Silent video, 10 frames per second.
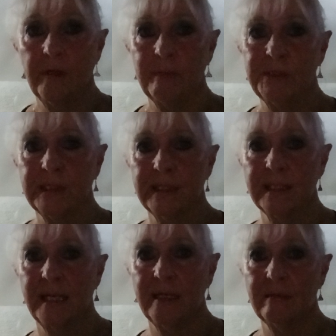options
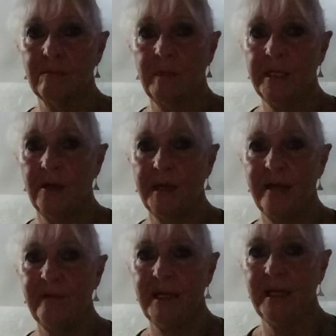that we don't
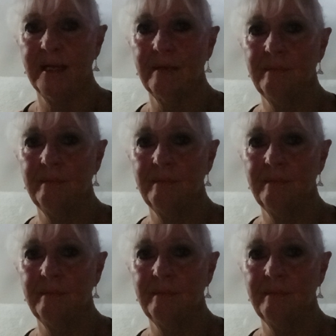have here.